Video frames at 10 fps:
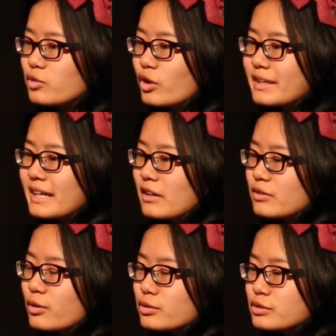rolling
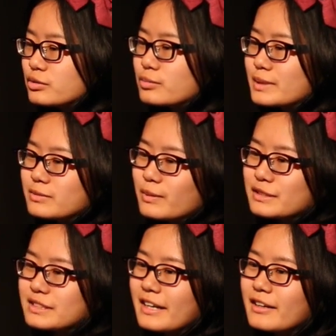out O2, which
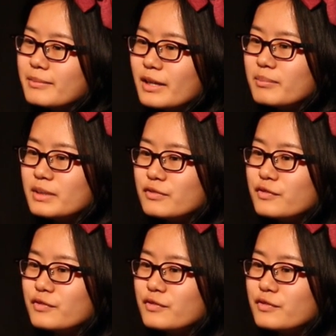was Airbnb